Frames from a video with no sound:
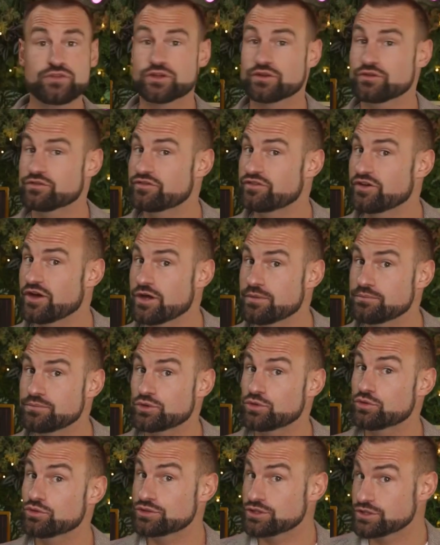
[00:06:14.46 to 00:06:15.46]
confirmed
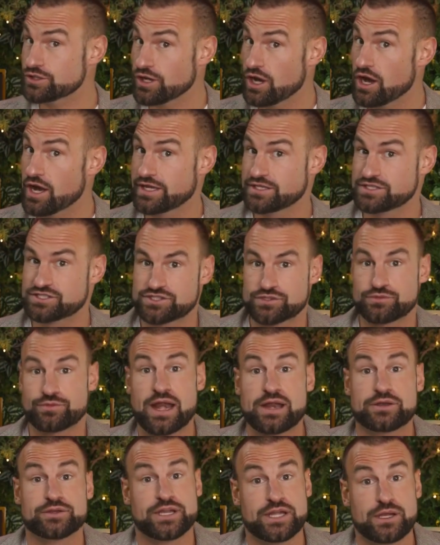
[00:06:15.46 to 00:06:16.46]
or denied
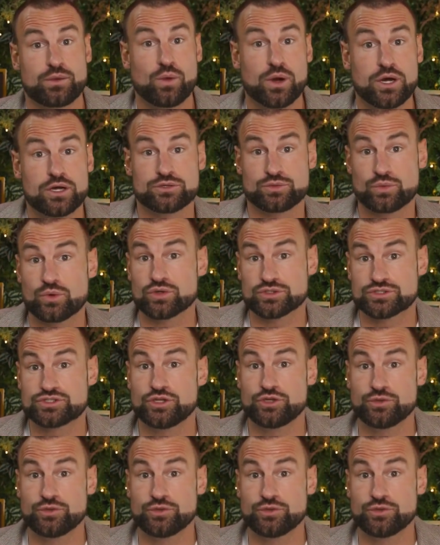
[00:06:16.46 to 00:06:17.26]
surrounding World War II